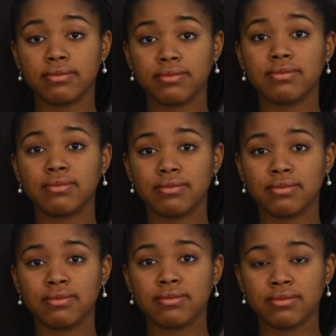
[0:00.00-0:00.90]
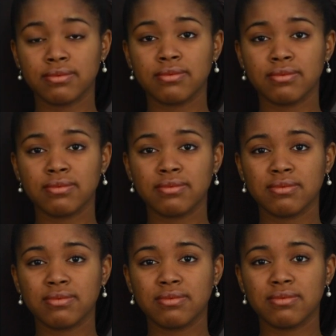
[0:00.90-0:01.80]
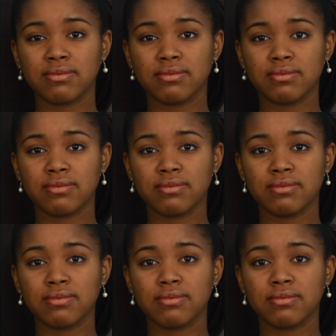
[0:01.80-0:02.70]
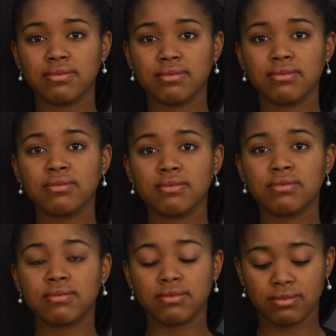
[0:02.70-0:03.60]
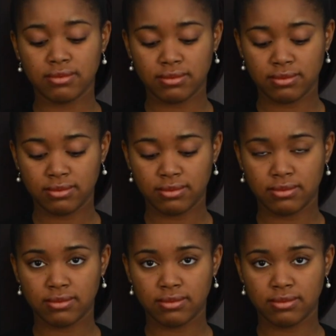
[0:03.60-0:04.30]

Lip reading: [no speech]